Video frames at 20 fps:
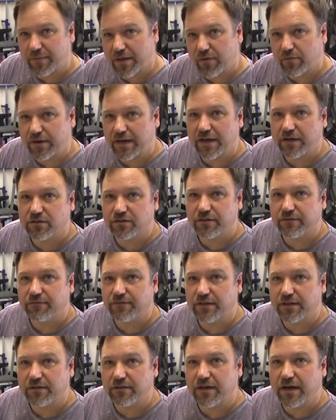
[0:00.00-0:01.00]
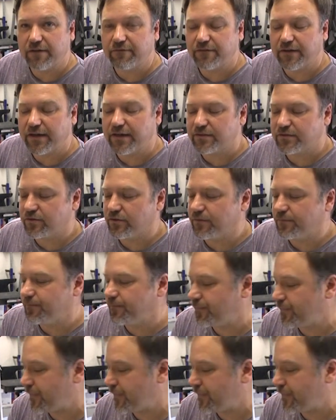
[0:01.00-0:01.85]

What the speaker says: That would actually feed a lot faster.